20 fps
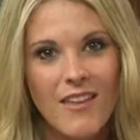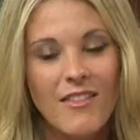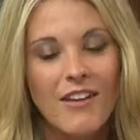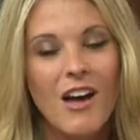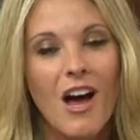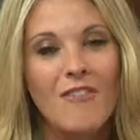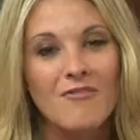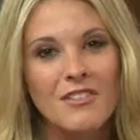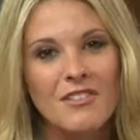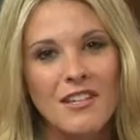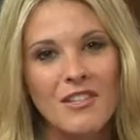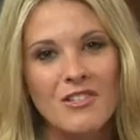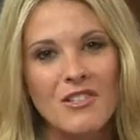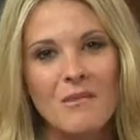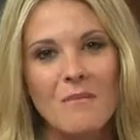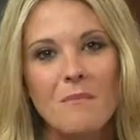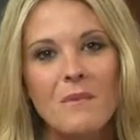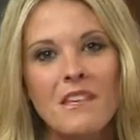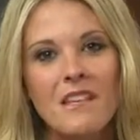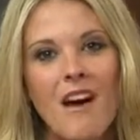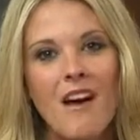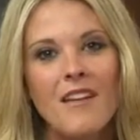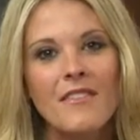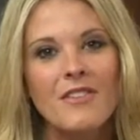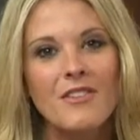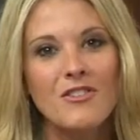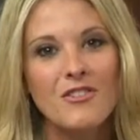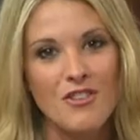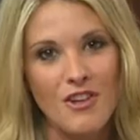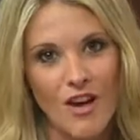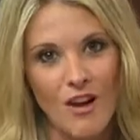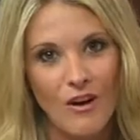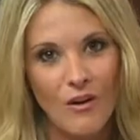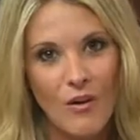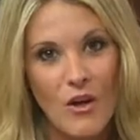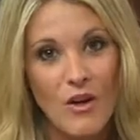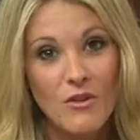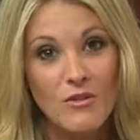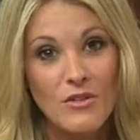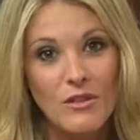the conversation beyond the
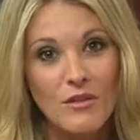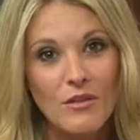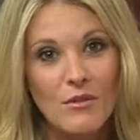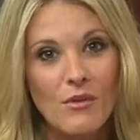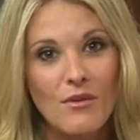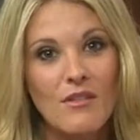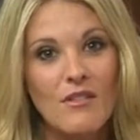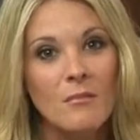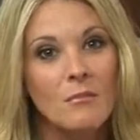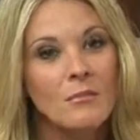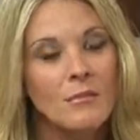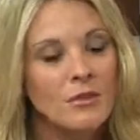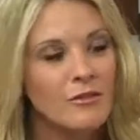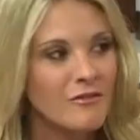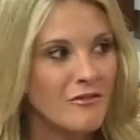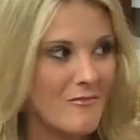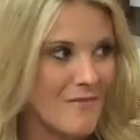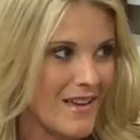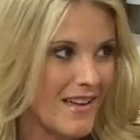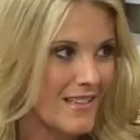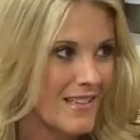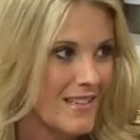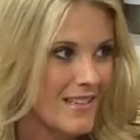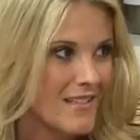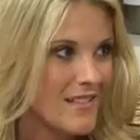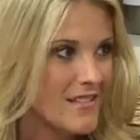show to the movement.